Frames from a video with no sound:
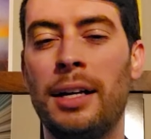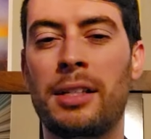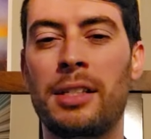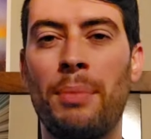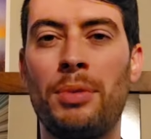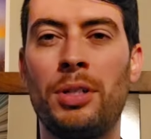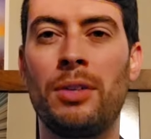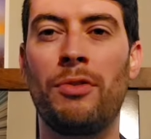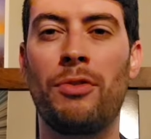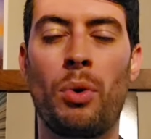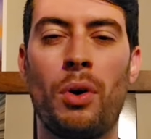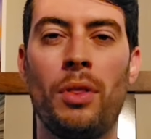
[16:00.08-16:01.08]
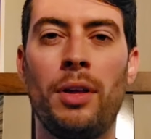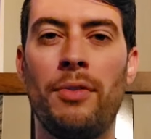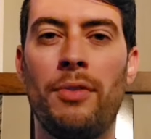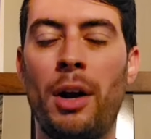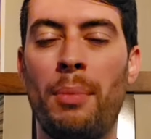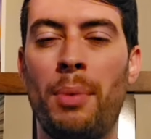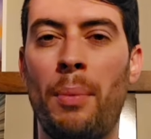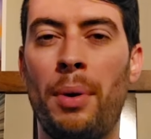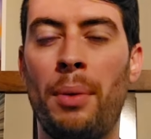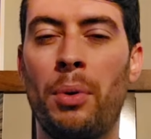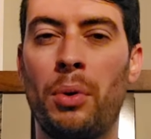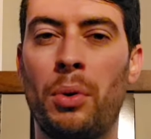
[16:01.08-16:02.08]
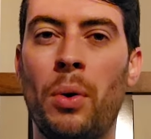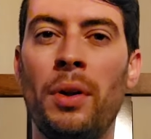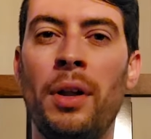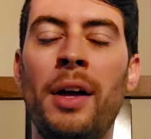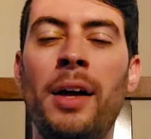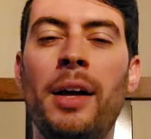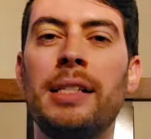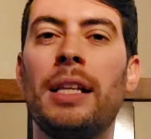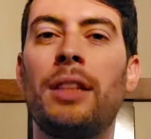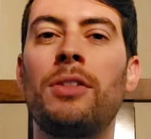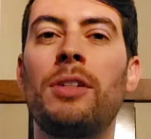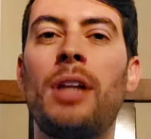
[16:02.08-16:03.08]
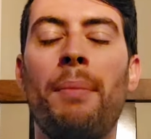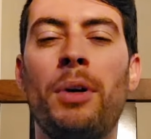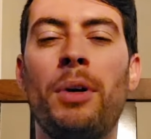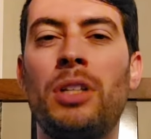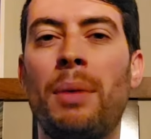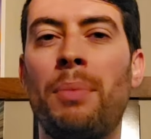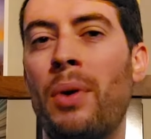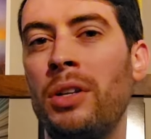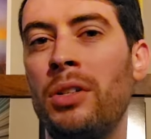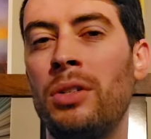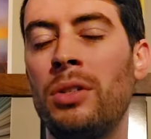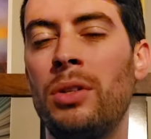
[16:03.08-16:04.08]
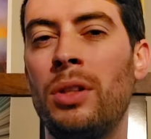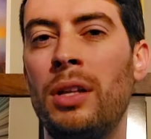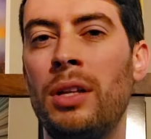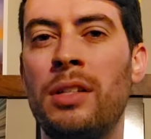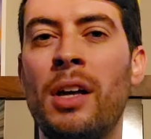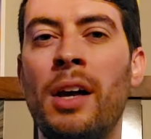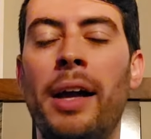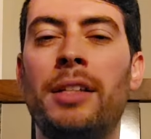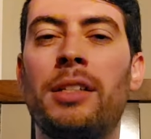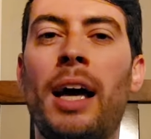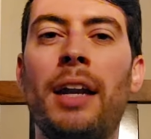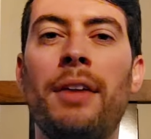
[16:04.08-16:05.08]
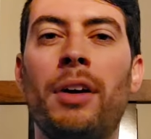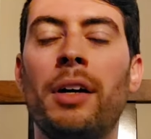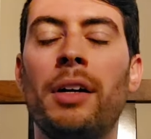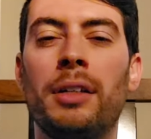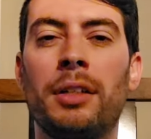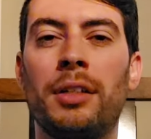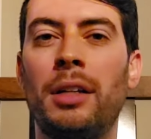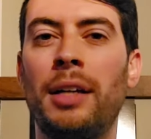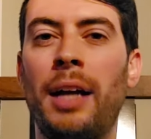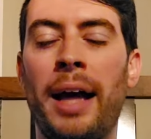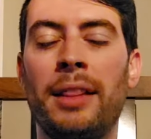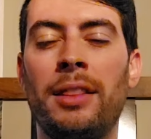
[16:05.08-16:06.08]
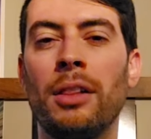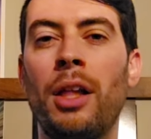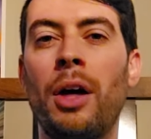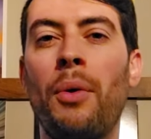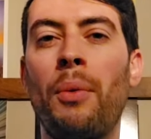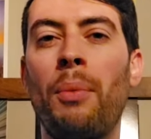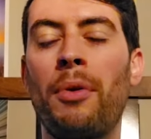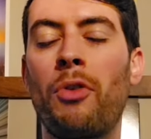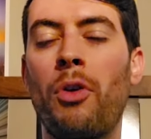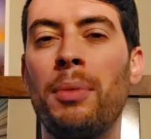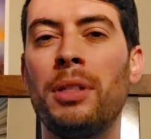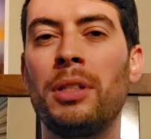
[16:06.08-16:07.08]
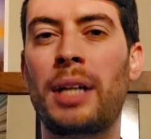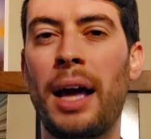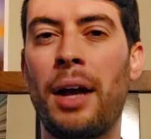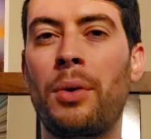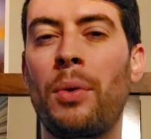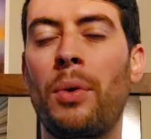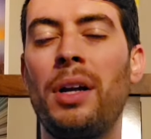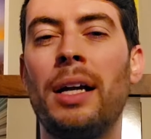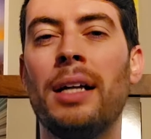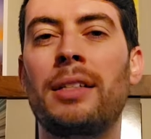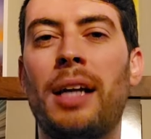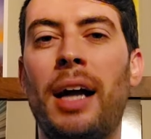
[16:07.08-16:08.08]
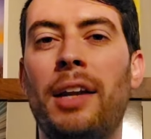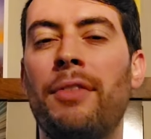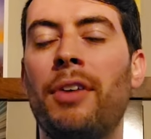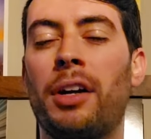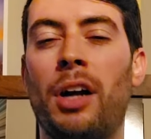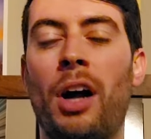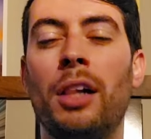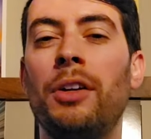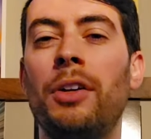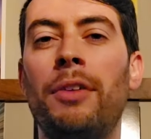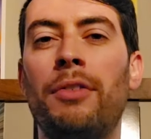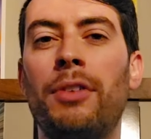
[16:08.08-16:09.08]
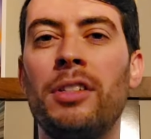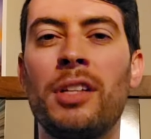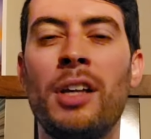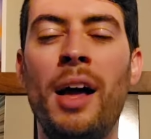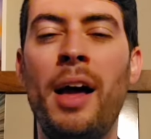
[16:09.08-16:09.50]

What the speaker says: exception for the Fireball Purple Gold is that there's not much separation to these. It's kind of at the low performance category, it's kind of a color difference,